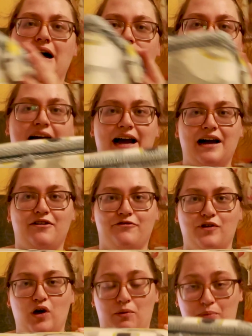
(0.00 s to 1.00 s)
I
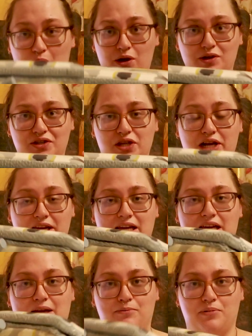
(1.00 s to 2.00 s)
have a box that I
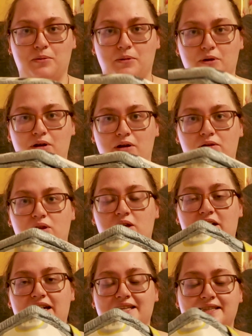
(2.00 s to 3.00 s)
keep
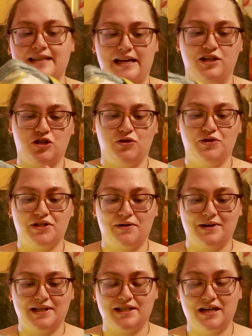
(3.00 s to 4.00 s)
the essential
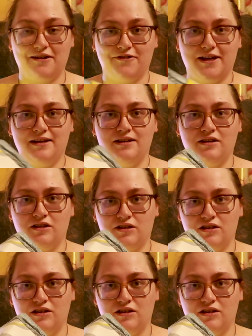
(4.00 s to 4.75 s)
sewing stuff in,